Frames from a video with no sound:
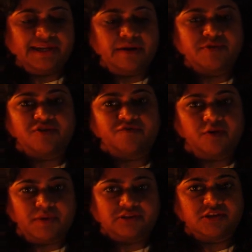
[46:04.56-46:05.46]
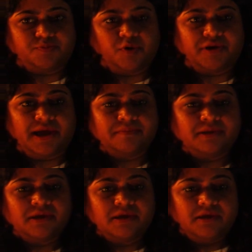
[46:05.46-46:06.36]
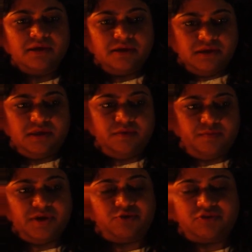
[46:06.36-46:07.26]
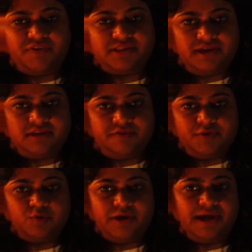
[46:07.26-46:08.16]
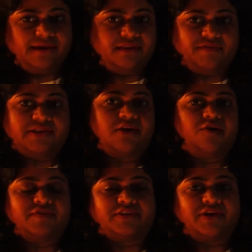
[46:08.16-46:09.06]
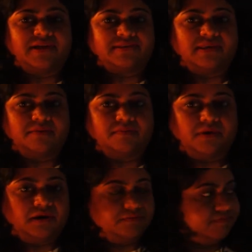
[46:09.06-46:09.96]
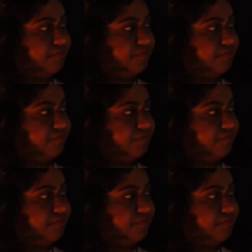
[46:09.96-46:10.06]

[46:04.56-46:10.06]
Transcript: admission for a master's program. He went to the visa interview and the visa officer asked him a